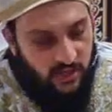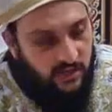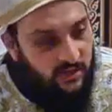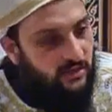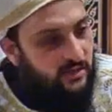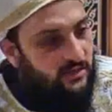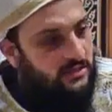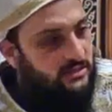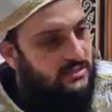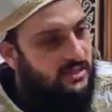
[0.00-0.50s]

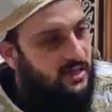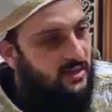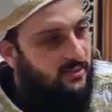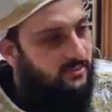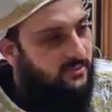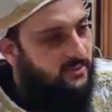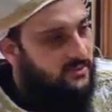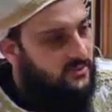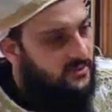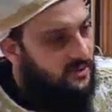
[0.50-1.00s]
can't
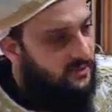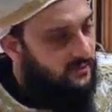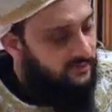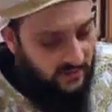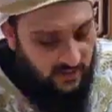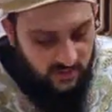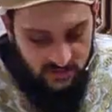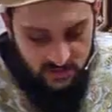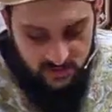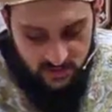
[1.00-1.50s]
accept the
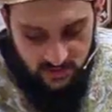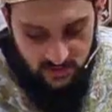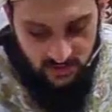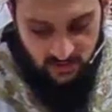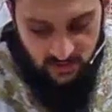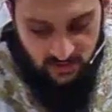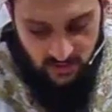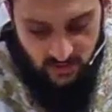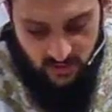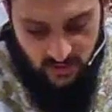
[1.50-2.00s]

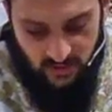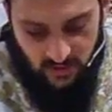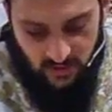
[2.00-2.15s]
salvation